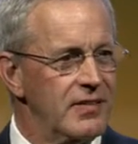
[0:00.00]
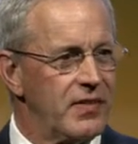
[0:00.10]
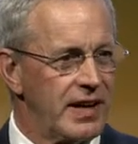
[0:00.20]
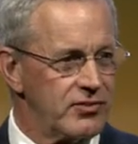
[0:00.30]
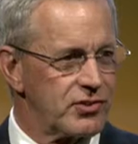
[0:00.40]

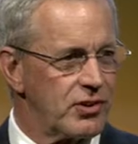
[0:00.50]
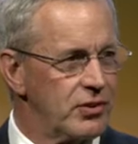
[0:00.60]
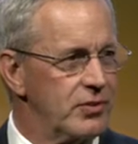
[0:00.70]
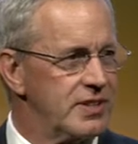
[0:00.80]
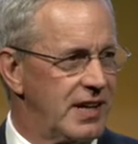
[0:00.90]
five-star
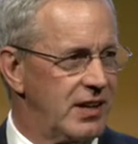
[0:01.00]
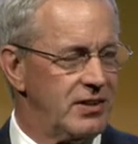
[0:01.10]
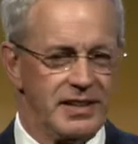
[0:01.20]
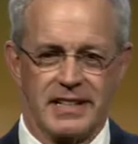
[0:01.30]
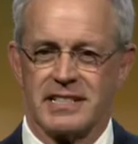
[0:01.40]

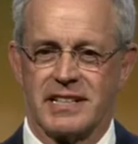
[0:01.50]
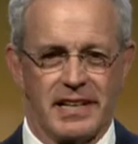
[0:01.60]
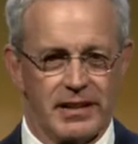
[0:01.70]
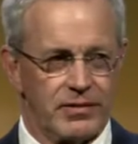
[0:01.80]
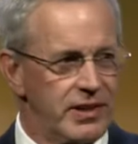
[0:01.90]
hotel in a
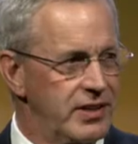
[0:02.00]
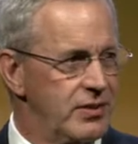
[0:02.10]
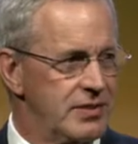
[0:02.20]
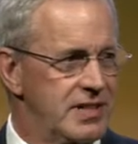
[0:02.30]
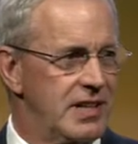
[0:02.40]
city of great
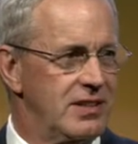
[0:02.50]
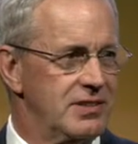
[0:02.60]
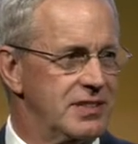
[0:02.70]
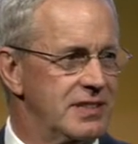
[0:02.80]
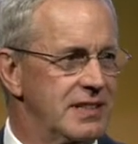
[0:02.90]

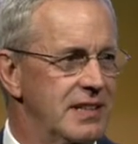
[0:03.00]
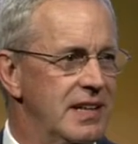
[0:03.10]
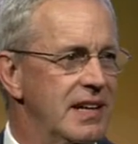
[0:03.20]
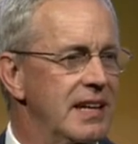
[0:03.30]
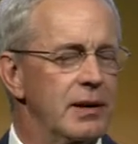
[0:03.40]
hotels.
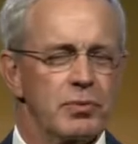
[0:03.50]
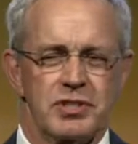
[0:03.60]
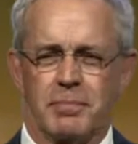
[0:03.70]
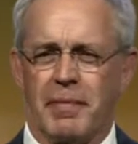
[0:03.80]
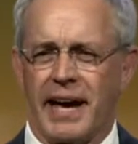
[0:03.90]
It
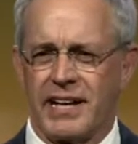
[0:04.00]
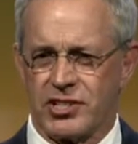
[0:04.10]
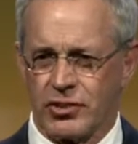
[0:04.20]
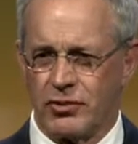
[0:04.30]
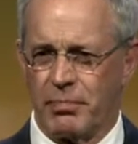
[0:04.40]
was a
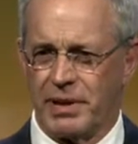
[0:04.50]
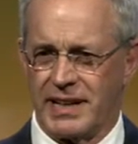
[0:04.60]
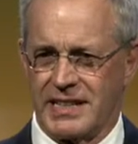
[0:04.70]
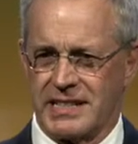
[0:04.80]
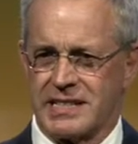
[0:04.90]
magical
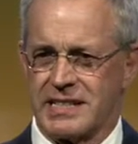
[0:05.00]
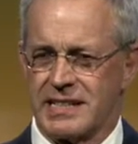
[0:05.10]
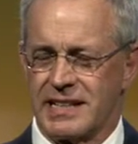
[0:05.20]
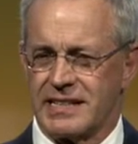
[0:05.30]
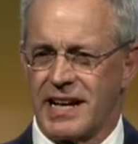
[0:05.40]
place,
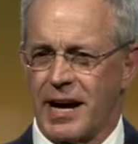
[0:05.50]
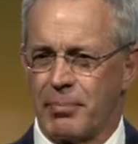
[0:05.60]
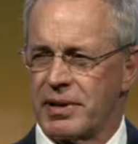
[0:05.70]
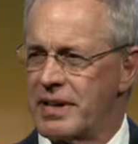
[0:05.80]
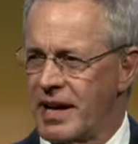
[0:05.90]

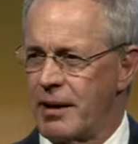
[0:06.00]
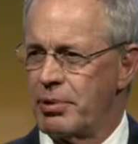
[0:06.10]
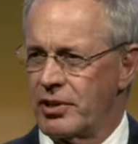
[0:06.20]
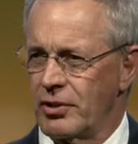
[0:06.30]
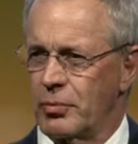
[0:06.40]
atop
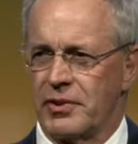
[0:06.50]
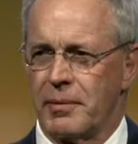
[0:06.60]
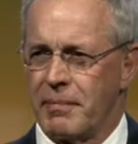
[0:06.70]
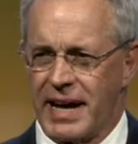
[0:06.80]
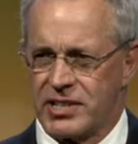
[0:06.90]
Nob Hill with a
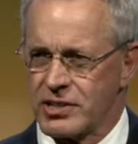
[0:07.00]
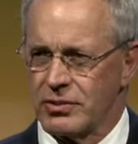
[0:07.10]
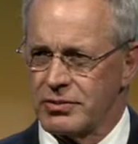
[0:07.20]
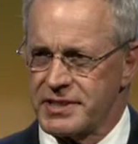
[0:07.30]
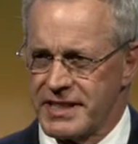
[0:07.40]

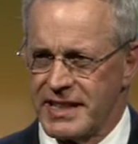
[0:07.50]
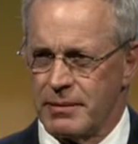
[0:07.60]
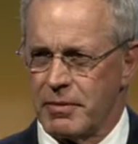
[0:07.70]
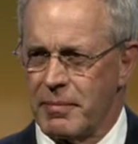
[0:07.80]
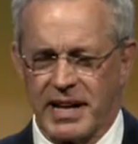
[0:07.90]
magical
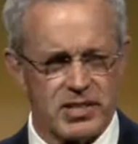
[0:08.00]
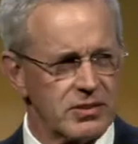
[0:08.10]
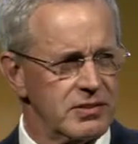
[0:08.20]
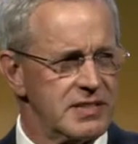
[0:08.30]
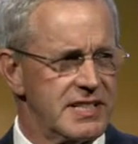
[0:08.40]
team, a
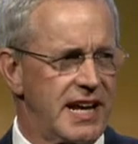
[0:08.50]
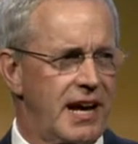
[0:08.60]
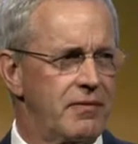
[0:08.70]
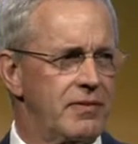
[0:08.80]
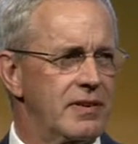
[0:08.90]
magical
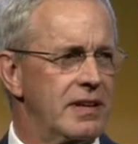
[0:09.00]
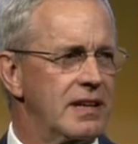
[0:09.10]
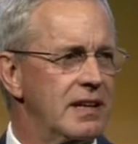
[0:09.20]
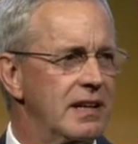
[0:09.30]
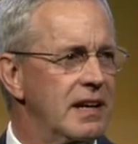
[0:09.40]
staff.
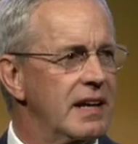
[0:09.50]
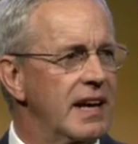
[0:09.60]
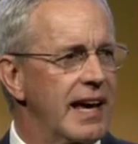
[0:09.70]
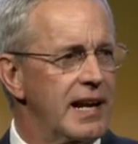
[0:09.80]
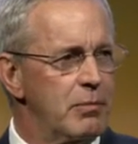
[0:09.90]

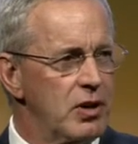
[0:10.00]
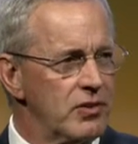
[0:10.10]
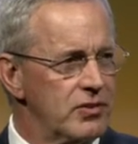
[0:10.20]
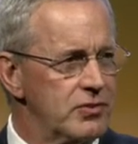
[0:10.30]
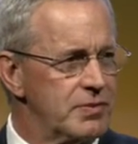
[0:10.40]
And
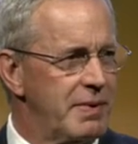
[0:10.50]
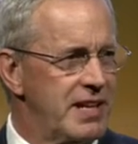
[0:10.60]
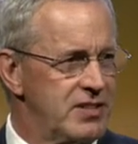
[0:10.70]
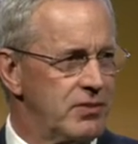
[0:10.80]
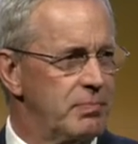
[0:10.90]
among those
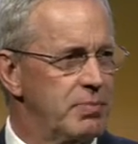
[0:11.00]
magical